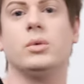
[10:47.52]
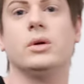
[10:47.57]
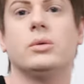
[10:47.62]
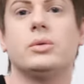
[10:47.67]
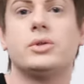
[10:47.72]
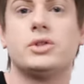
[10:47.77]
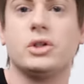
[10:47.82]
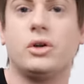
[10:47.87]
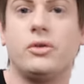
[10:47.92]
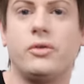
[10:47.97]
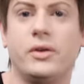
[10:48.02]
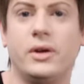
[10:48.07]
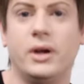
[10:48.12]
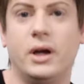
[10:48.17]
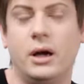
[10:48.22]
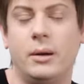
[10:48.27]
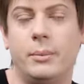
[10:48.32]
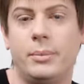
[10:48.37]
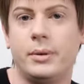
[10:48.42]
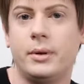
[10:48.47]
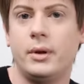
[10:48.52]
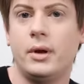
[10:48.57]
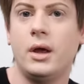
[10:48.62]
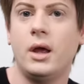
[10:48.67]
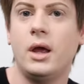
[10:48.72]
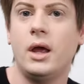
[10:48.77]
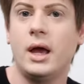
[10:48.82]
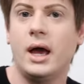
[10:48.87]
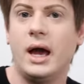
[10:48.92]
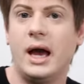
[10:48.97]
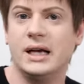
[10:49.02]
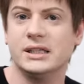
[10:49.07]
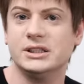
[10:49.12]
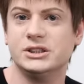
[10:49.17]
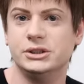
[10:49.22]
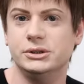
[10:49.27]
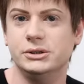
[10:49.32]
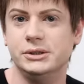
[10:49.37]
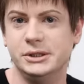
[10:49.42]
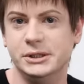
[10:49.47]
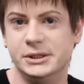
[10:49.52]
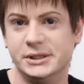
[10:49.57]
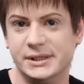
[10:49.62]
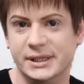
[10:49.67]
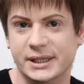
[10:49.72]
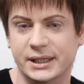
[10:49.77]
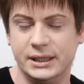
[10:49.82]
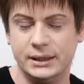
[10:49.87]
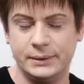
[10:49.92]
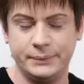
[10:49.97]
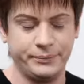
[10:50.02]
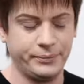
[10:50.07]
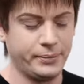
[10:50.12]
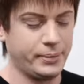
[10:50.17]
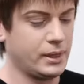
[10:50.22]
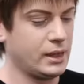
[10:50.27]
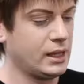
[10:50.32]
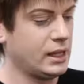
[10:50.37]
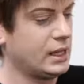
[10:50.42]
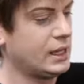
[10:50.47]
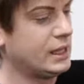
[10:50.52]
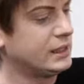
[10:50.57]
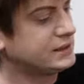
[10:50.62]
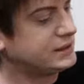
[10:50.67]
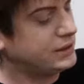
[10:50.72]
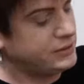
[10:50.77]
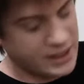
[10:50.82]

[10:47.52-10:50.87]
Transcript: will soften up as you use it. So